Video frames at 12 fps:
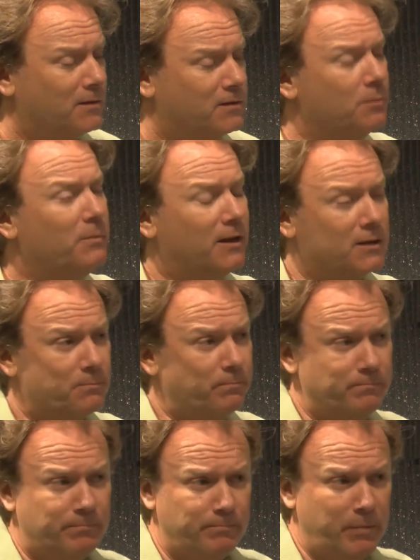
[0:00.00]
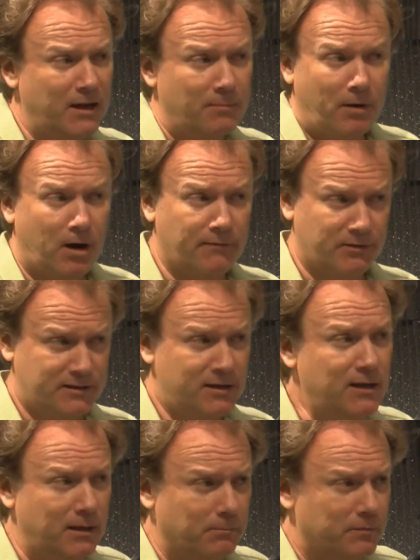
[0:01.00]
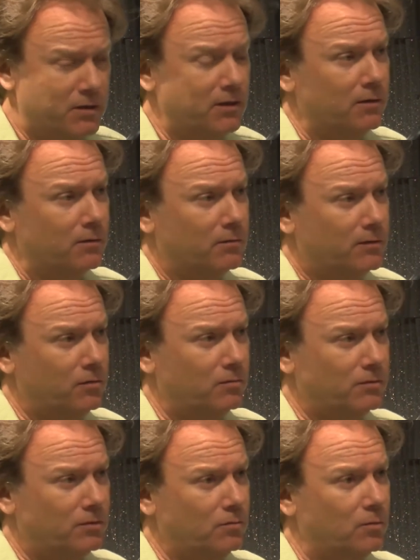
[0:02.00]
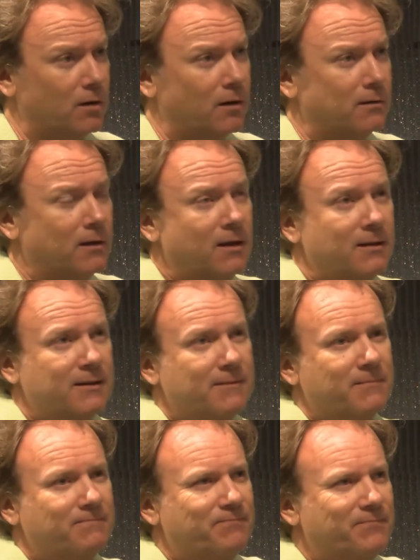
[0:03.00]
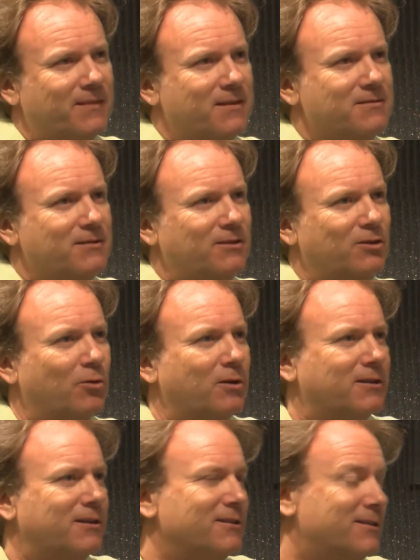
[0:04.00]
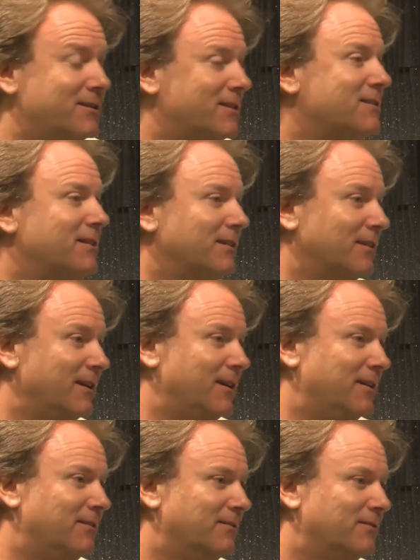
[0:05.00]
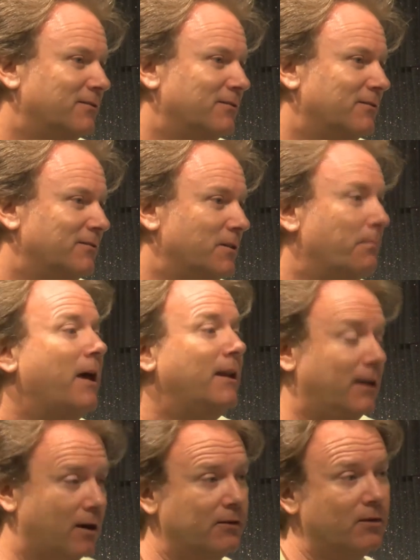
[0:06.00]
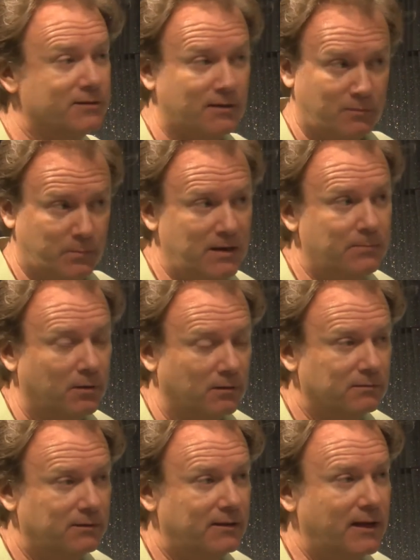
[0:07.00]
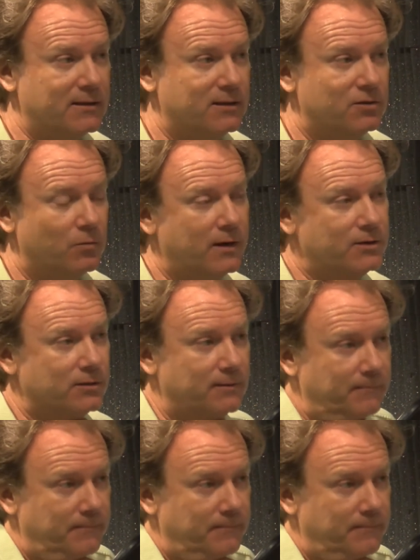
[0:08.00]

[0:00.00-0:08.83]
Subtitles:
assuming it's being a part of a team too. You're consistently depending on those other people in that situation.